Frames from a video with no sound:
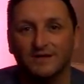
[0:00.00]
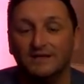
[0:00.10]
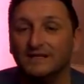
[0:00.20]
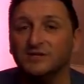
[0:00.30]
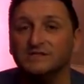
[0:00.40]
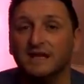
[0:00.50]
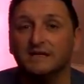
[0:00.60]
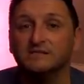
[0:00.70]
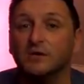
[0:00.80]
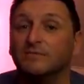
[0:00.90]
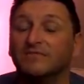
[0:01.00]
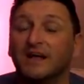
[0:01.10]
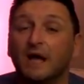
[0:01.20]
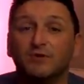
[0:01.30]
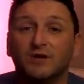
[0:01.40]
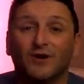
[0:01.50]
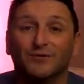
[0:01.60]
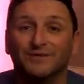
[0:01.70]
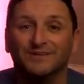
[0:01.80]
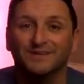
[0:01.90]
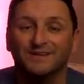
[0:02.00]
and here's your psychoscope for Capricorn